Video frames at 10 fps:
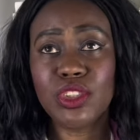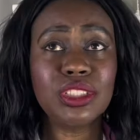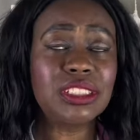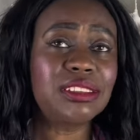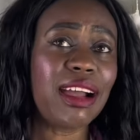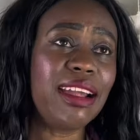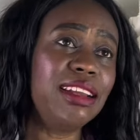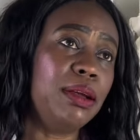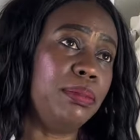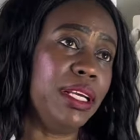just
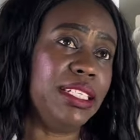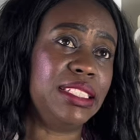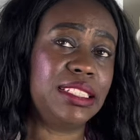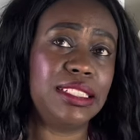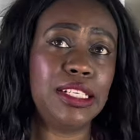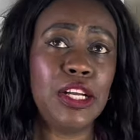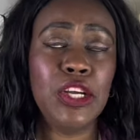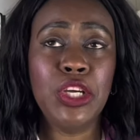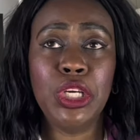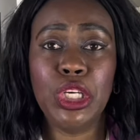style a blazer,
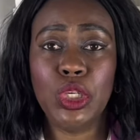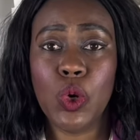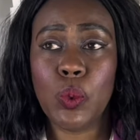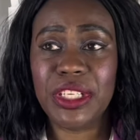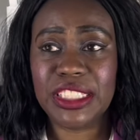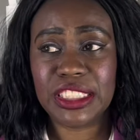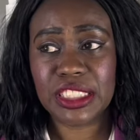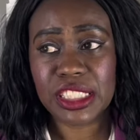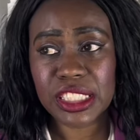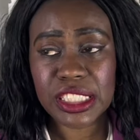you know, with a
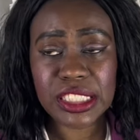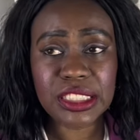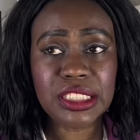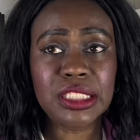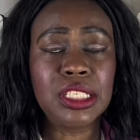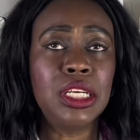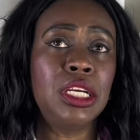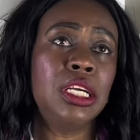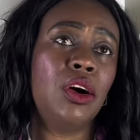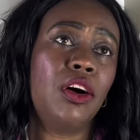skirt,
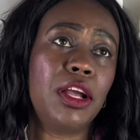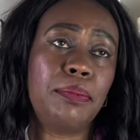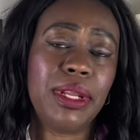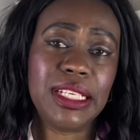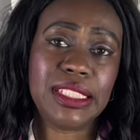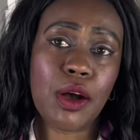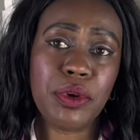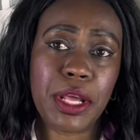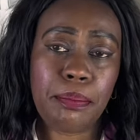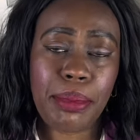or a blazer
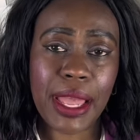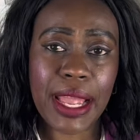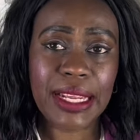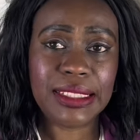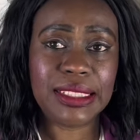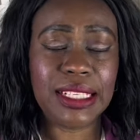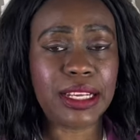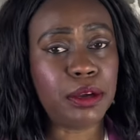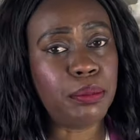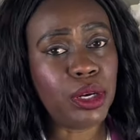with a pant,
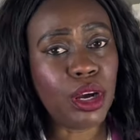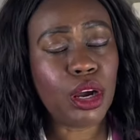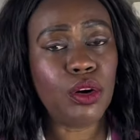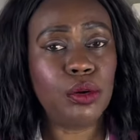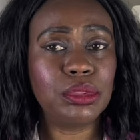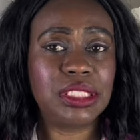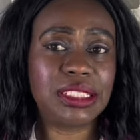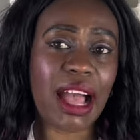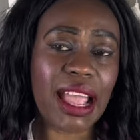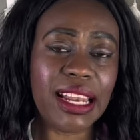like a monochrome
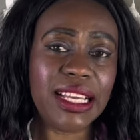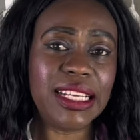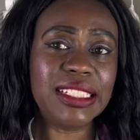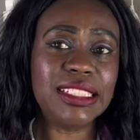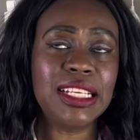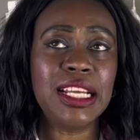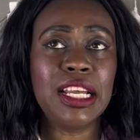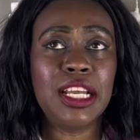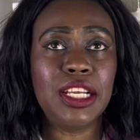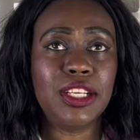styling,
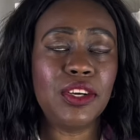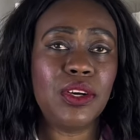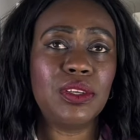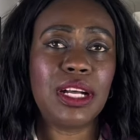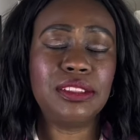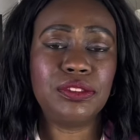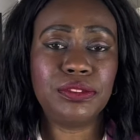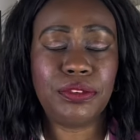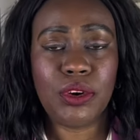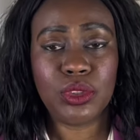you know,
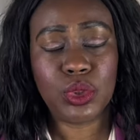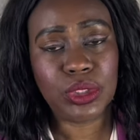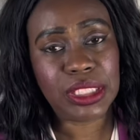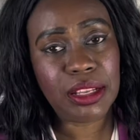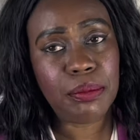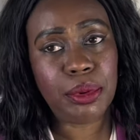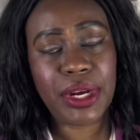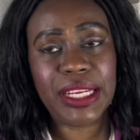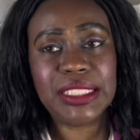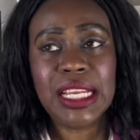to
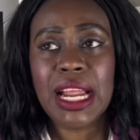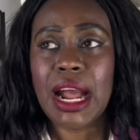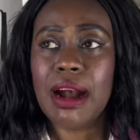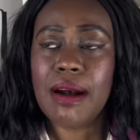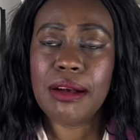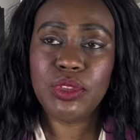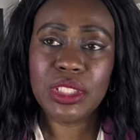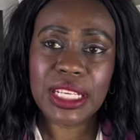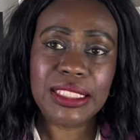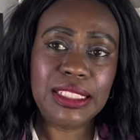celebrate. I've
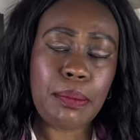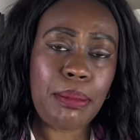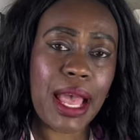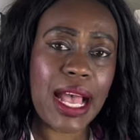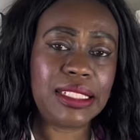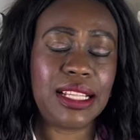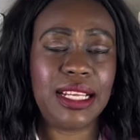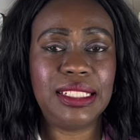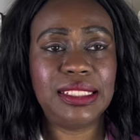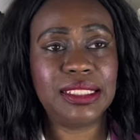done that in the past.
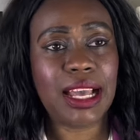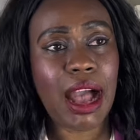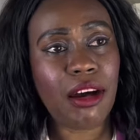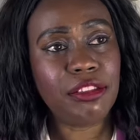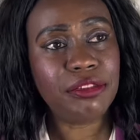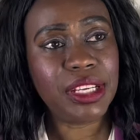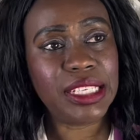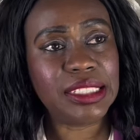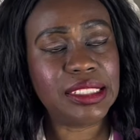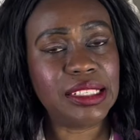Like, there's an
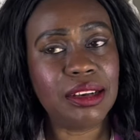outfit